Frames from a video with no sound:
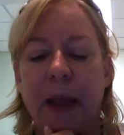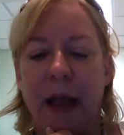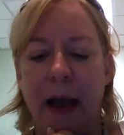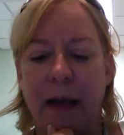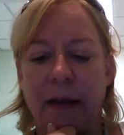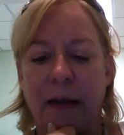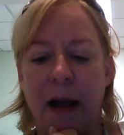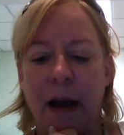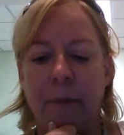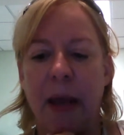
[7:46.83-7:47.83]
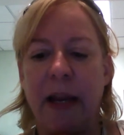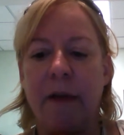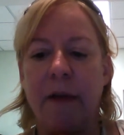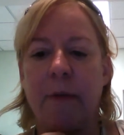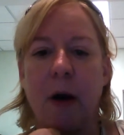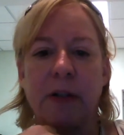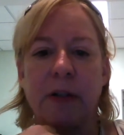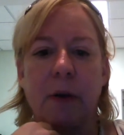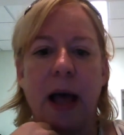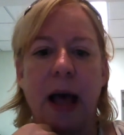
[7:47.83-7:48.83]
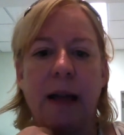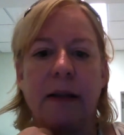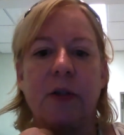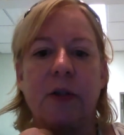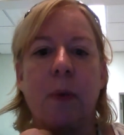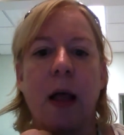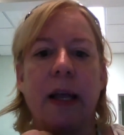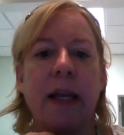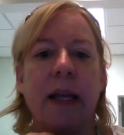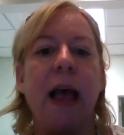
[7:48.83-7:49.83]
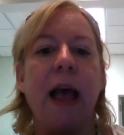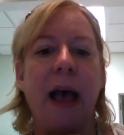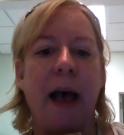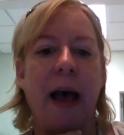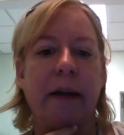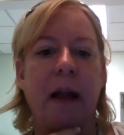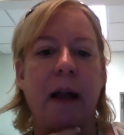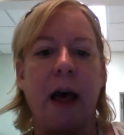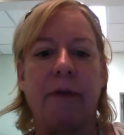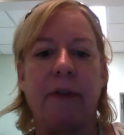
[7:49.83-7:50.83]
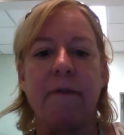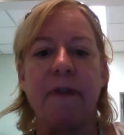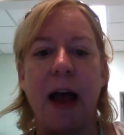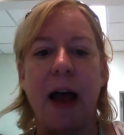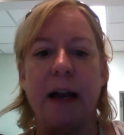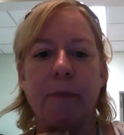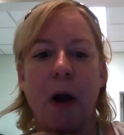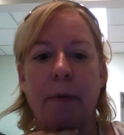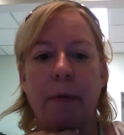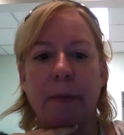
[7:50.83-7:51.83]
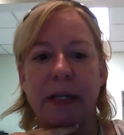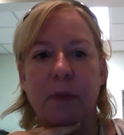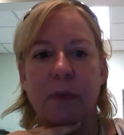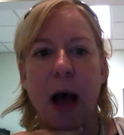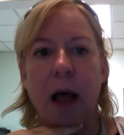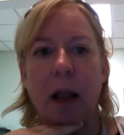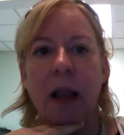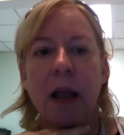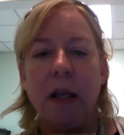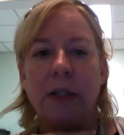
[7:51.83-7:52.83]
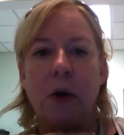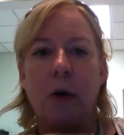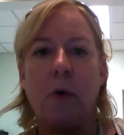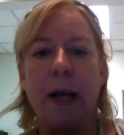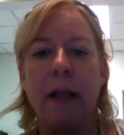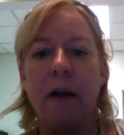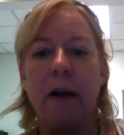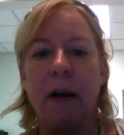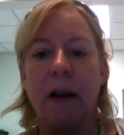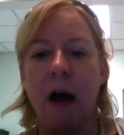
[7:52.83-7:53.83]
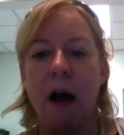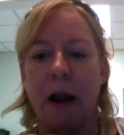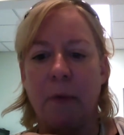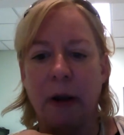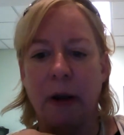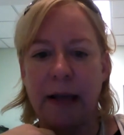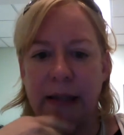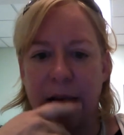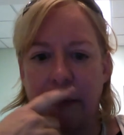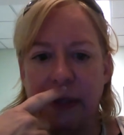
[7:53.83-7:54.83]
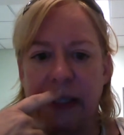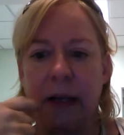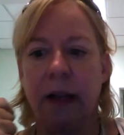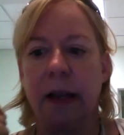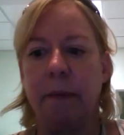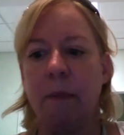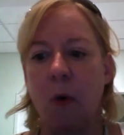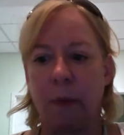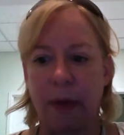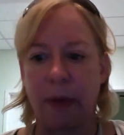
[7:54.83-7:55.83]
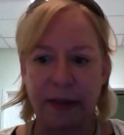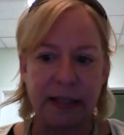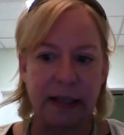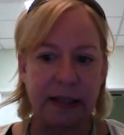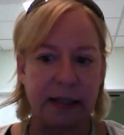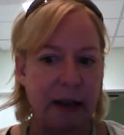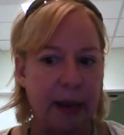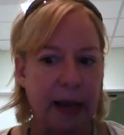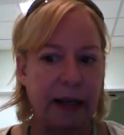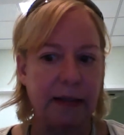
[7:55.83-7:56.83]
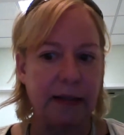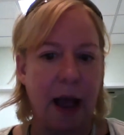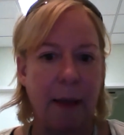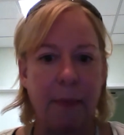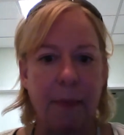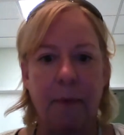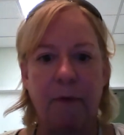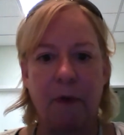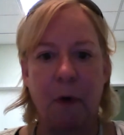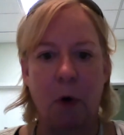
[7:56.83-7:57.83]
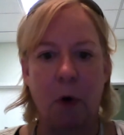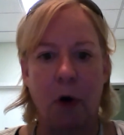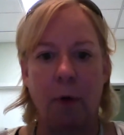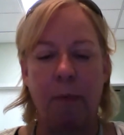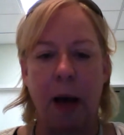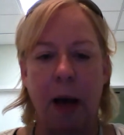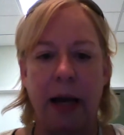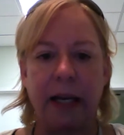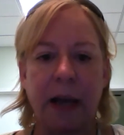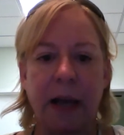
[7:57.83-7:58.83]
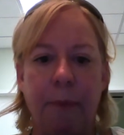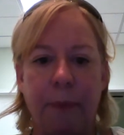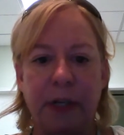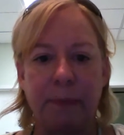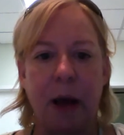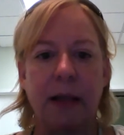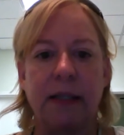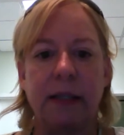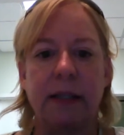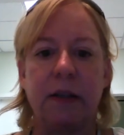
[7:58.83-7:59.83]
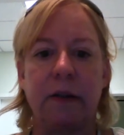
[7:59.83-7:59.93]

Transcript: and many of them also had swelling and a lot of lymphatic problems as well. So quickly early on, I realized that I was dealing more with systemic type, full body type responses